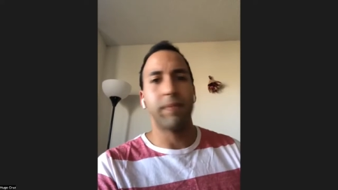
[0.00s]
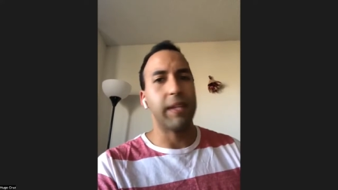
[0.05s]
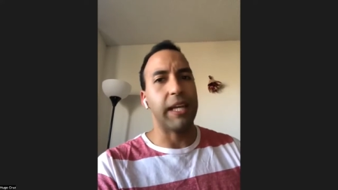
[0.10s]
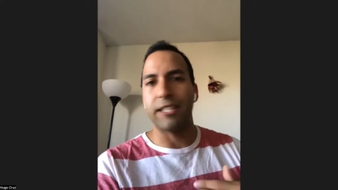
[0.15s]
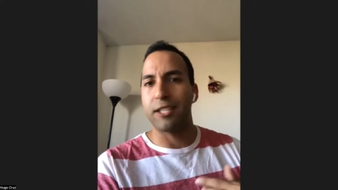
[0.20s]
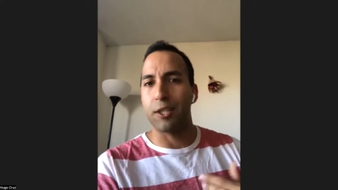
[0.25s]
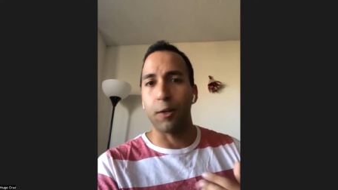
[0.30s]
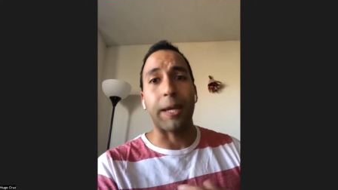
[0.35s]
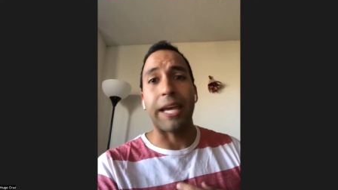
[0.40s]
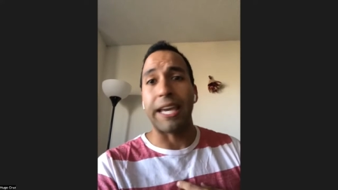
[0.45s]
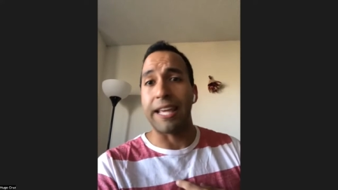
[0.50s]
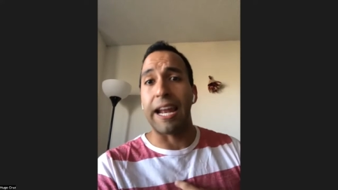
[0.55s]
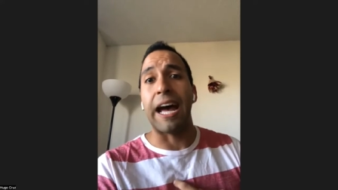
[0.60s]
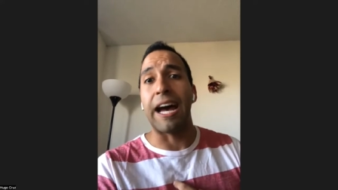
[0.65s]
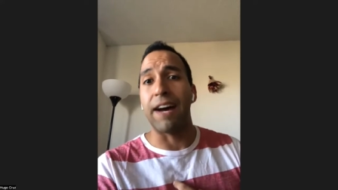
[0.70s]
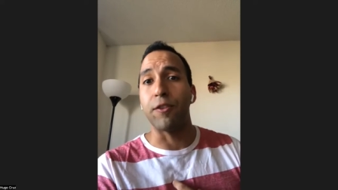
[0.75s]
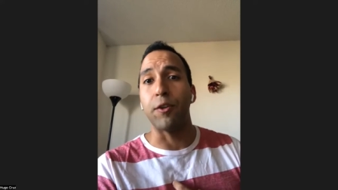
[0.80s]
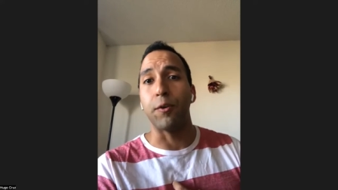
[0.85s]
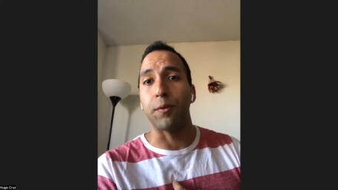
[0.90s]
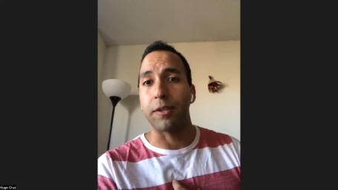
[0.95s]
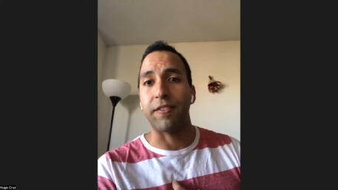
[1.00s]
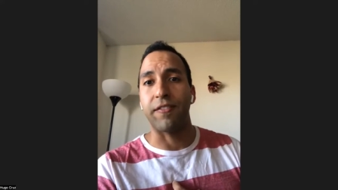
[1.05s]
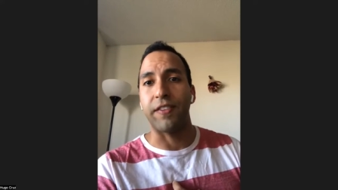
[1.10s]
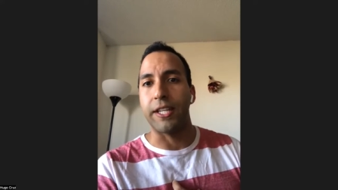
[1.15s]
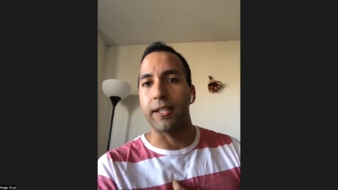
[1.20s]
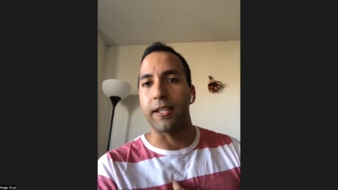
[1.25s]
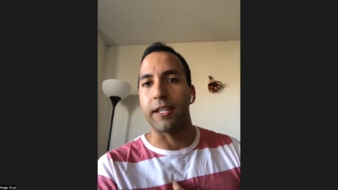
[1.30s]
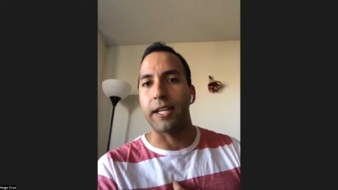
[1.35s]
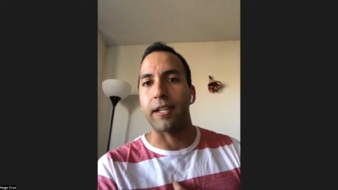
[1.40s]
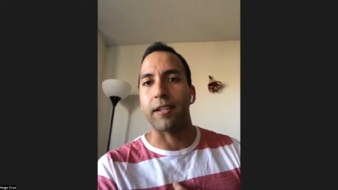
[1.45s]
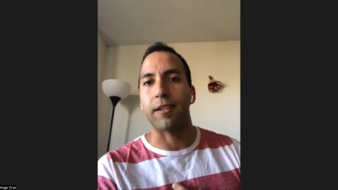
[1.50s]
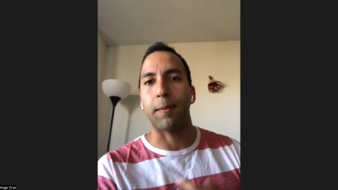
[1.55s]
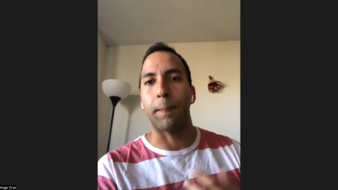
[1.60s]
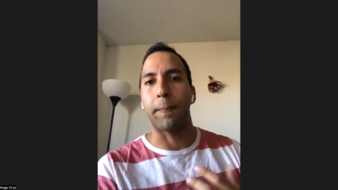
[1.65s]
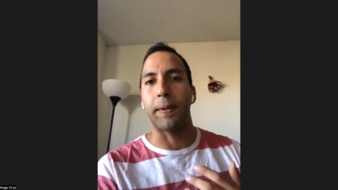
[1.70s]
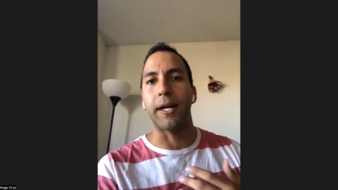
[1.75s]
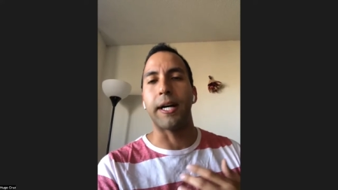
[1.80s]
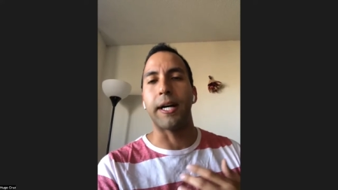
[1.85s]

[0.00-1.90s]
It's okay to have those feelings, but